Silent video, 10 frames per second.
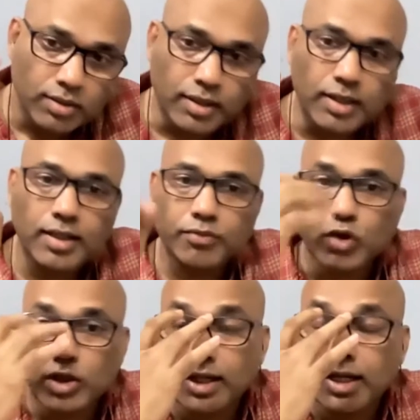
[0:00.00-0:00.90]
They
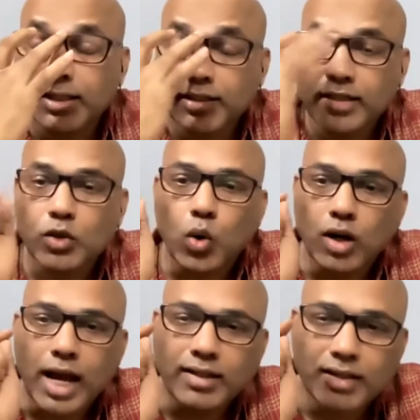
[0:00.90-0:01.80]
were elected,
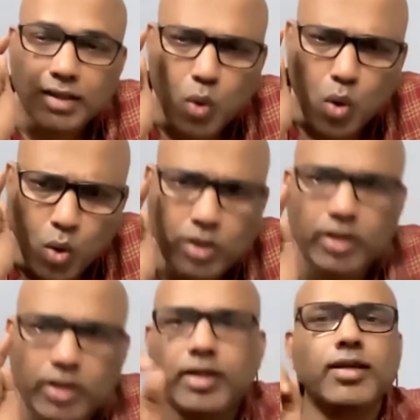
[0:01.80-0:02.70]
and their
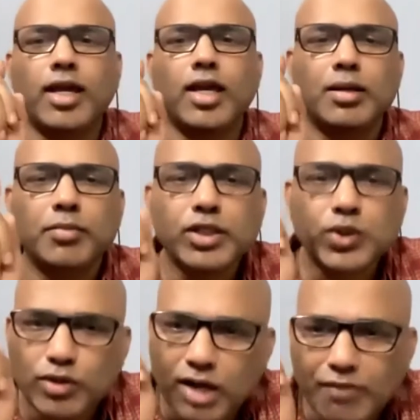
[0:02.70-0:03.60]
only aim is
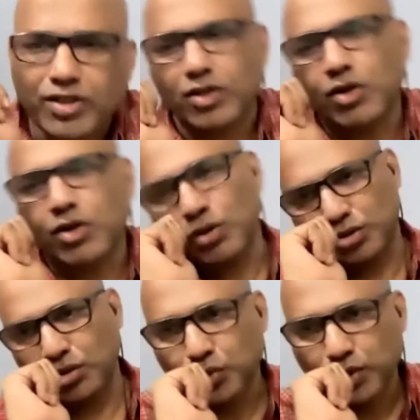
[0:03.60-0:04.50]
to draft a
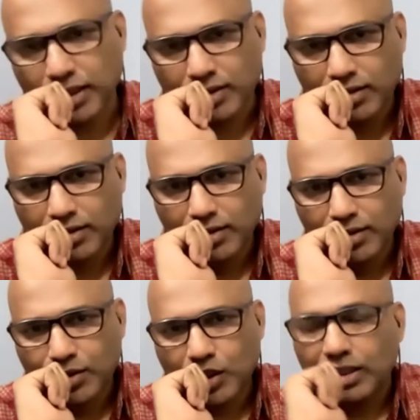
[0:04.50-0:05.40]
constitution.
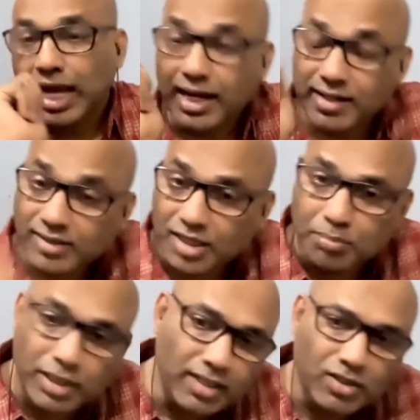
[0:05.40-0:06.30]
So that
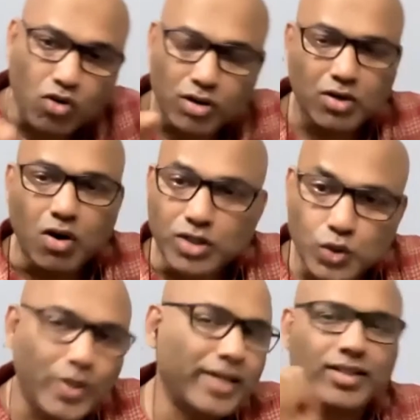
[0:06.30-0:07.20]
assembly is called
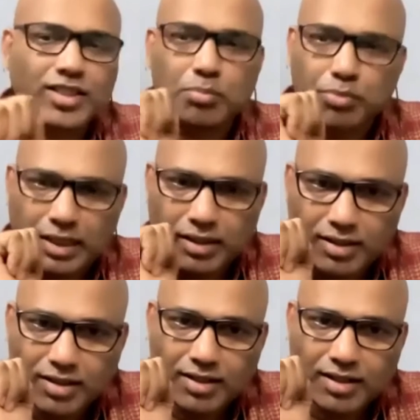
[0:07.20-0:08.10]
Constituent Assembly.
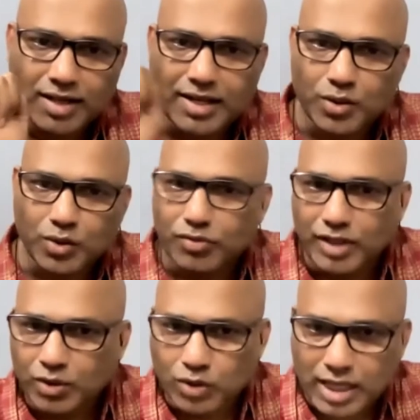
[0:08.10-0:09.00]
Like,
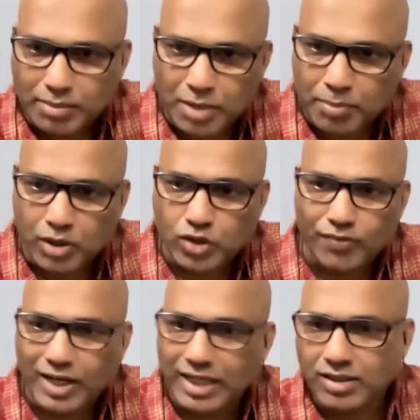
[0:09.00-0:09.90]
we know that members
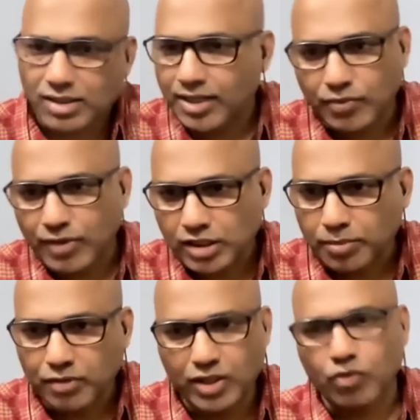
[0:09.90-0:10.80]
of Legislative
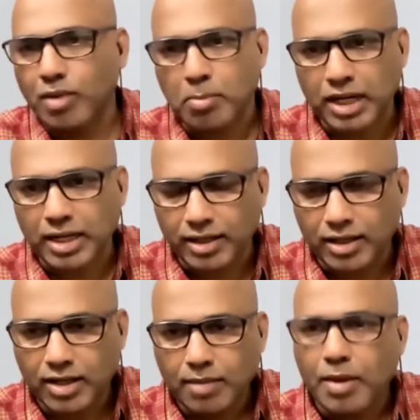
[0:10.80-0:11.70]
Assembly, we know MLA,
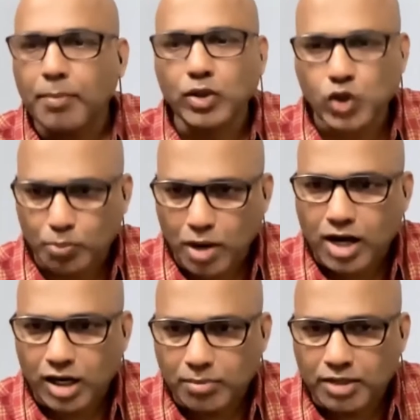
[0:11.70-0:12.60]
members of
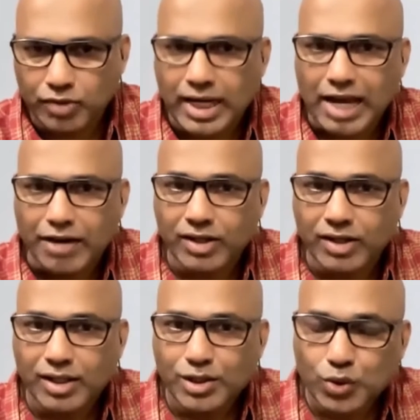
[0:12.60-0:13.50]
Parliament, we have.
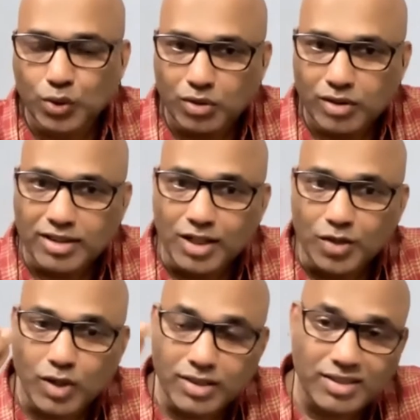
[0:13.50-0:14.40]
So there
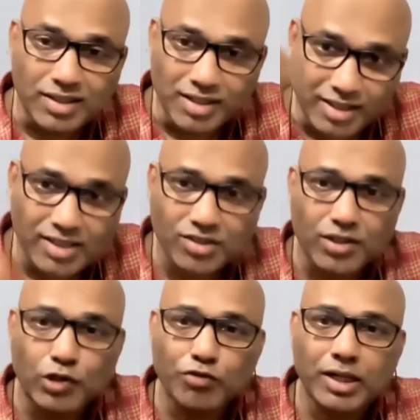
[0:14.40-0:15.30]
was, in the
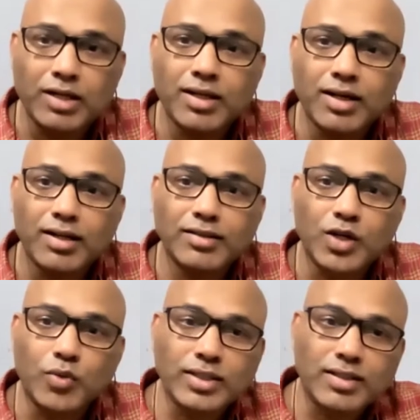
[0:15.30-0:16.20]
history of India,
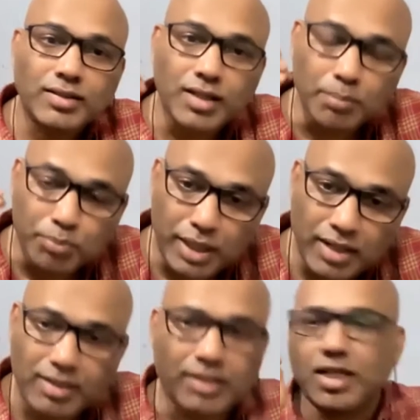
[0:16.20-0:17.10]
there was a
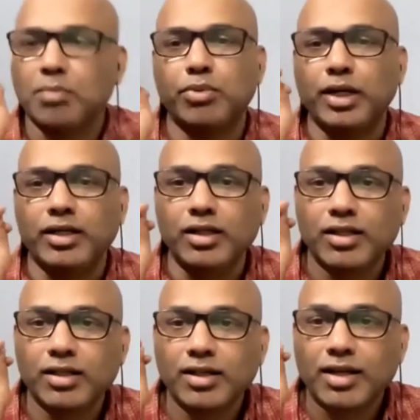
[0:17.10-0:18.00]
separate assembly,
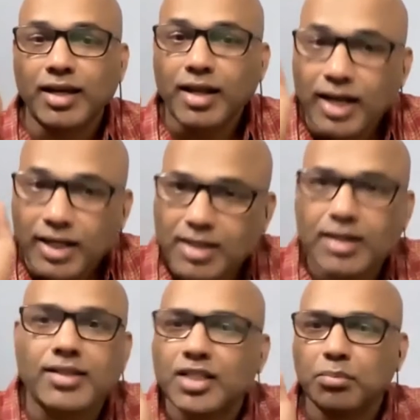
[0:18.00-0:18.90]
elected
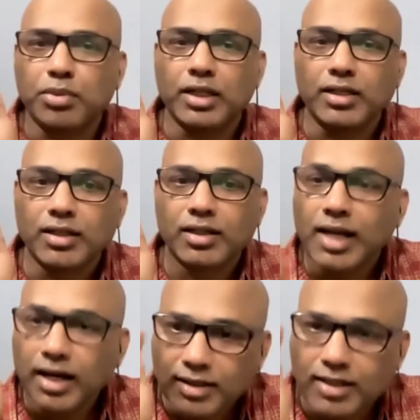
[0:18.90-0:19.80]

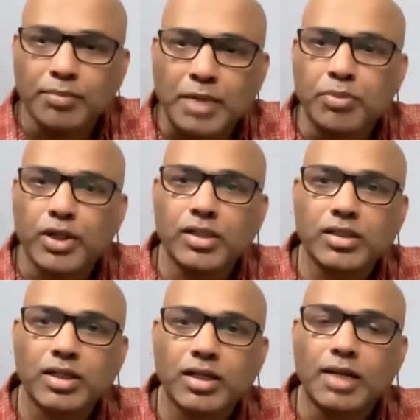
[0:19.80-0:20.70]

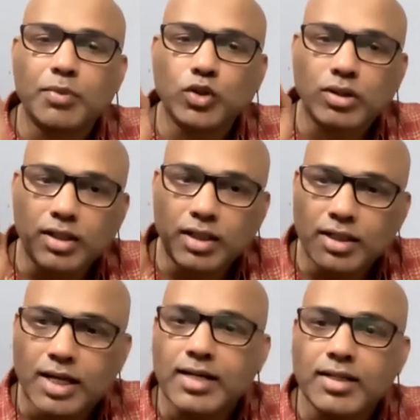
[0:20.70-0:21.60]
members, about
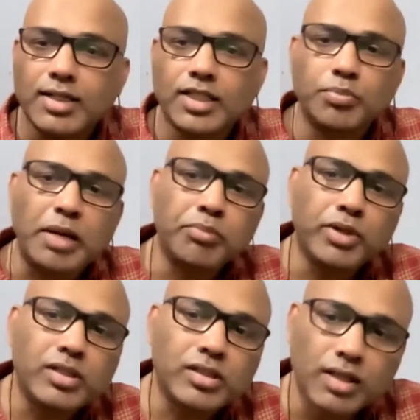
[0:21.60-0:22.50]
396
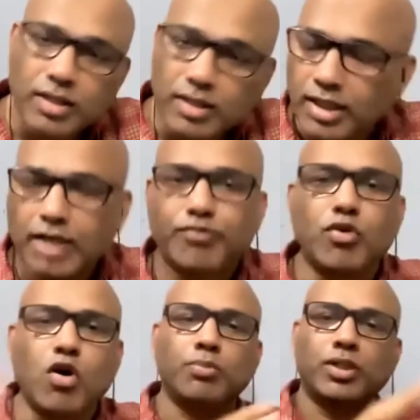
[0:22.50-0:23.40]
members, they
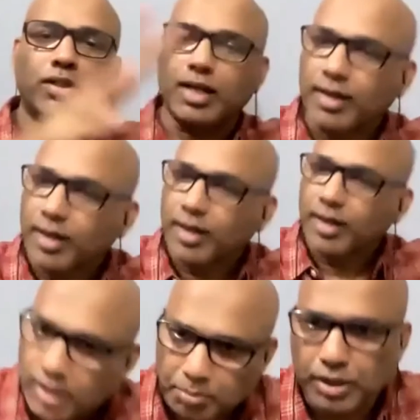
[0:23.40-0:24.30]
formed an
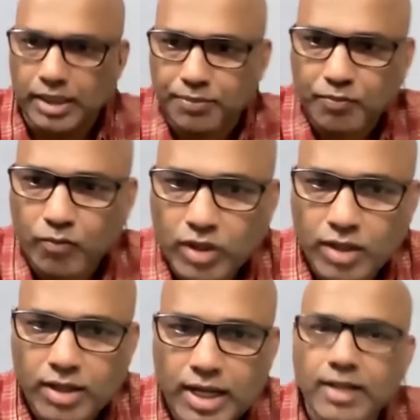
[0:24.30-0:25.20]
assembly.
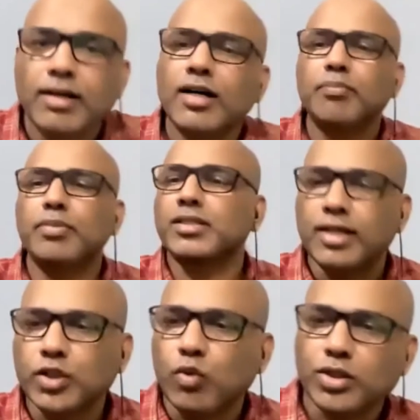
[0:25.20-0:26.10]
And their
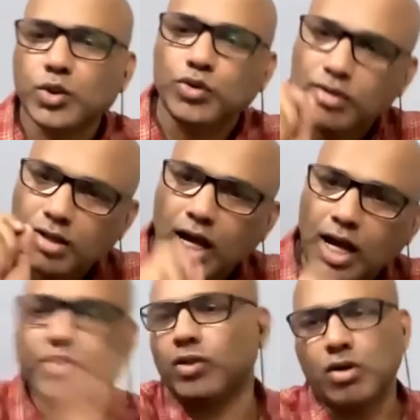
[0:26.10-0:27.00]
business was to
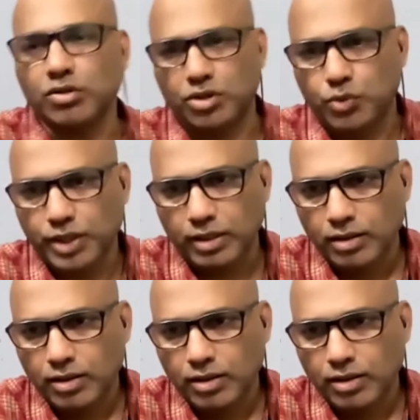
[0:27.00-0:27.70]
draft a constitution.